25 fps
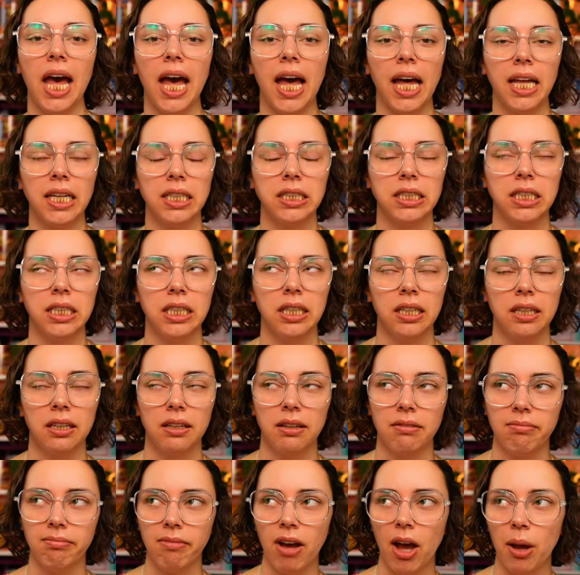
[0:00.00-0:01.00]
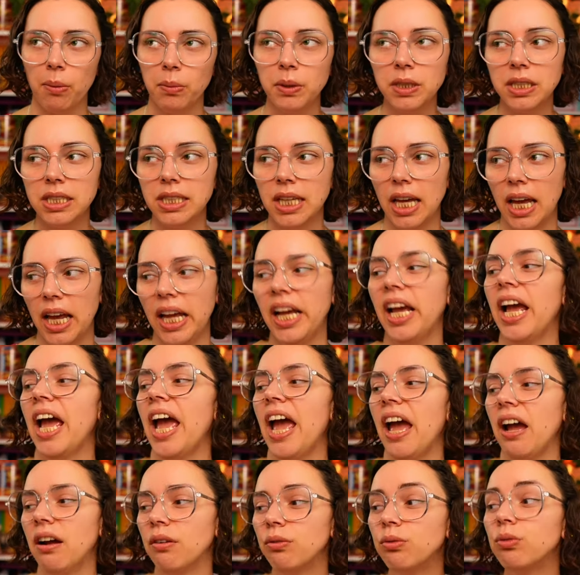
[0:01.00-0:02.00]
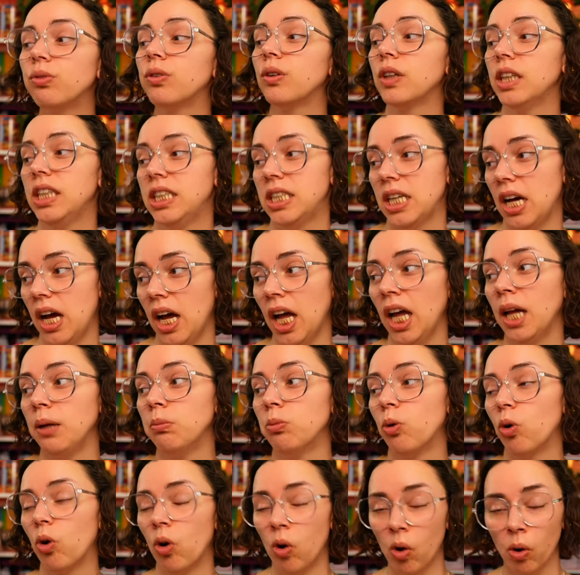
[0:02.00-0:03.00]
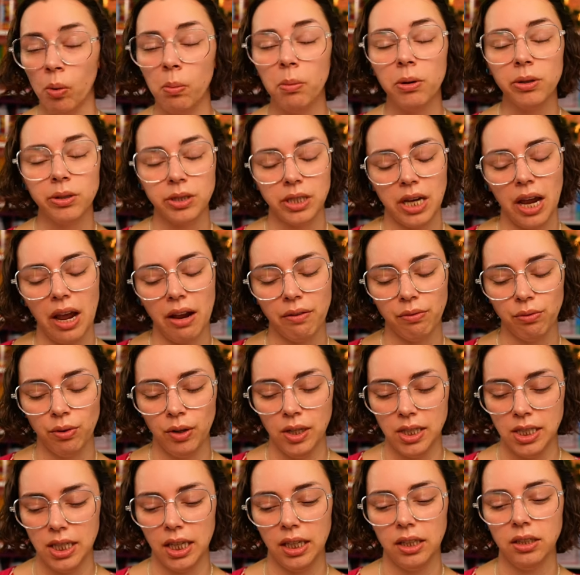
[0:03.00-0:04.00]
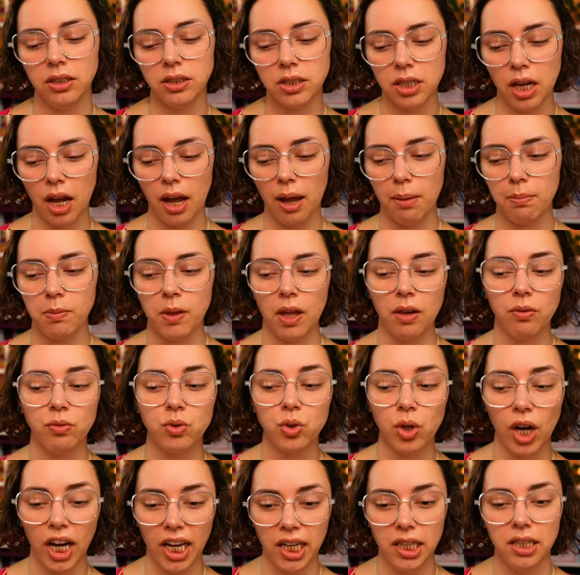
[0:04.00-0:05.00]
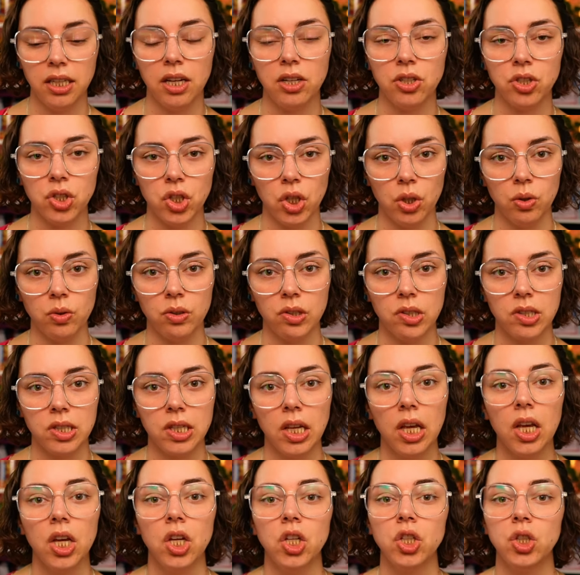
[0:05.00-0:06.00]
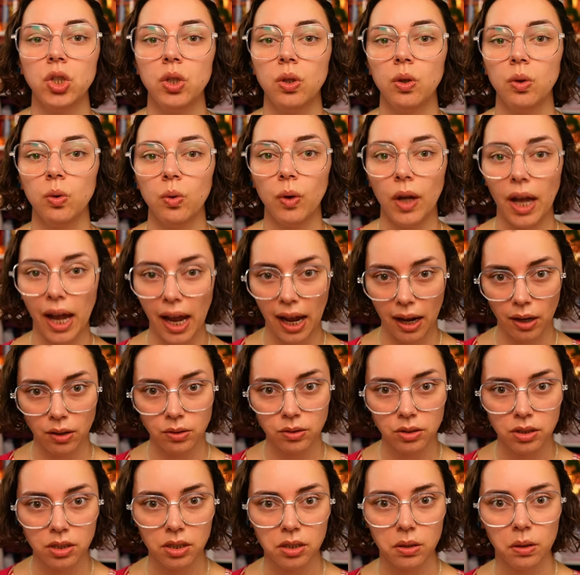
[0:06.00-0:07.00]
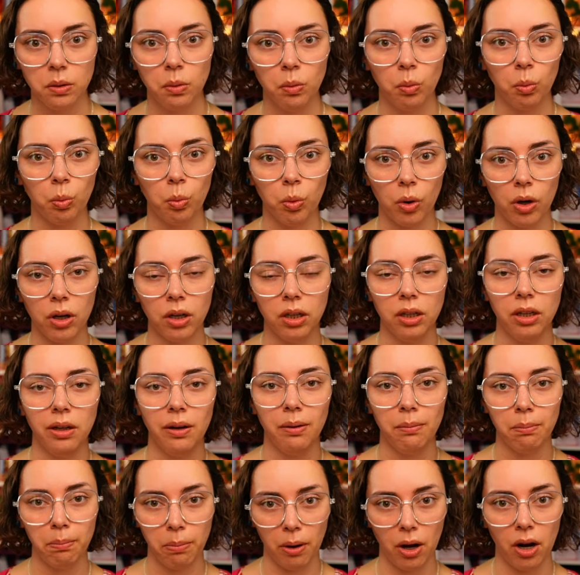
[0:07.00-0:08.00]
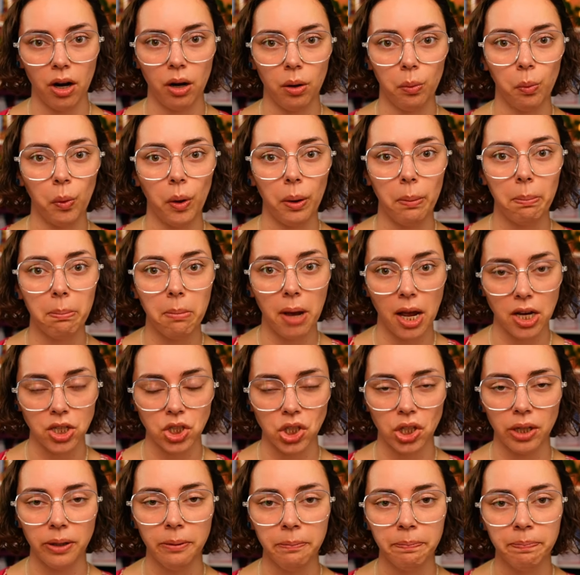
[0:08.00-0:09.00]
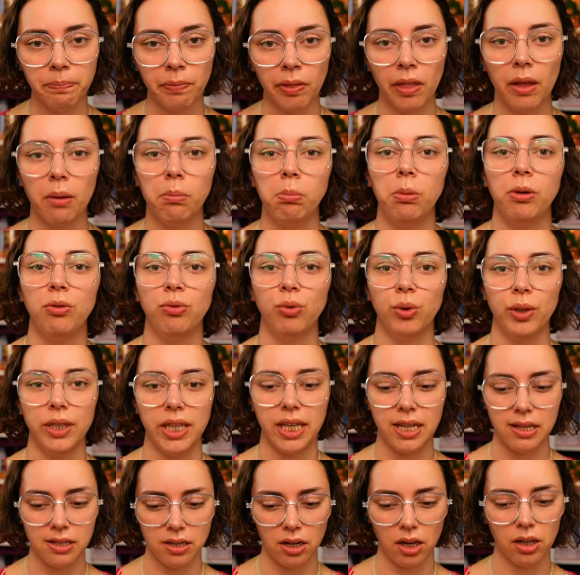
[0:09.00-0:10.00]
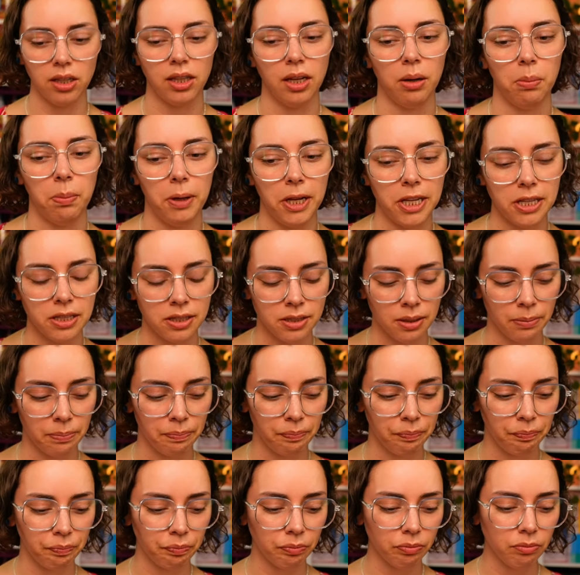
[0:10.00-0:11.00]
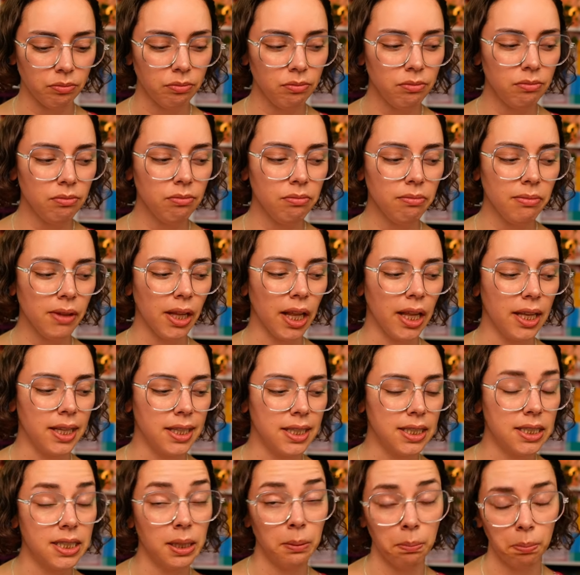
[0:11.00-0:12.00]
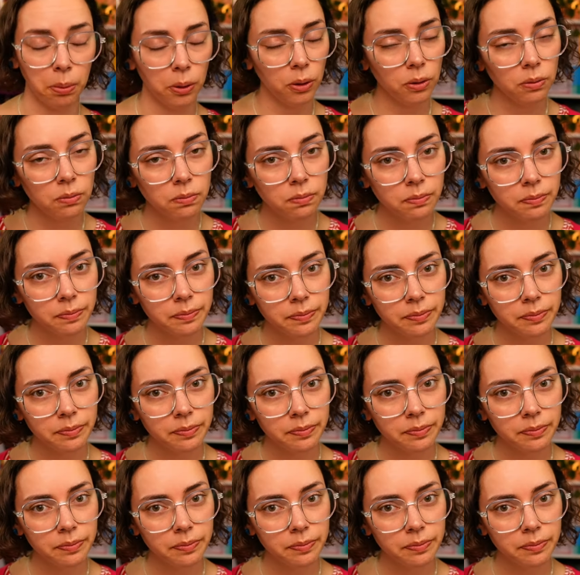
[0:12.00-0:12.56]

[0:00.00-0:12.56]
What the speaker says: and I would say every time, or almost every single time, they've trained their students to count one bar, one measure, before they start their piece. Simple.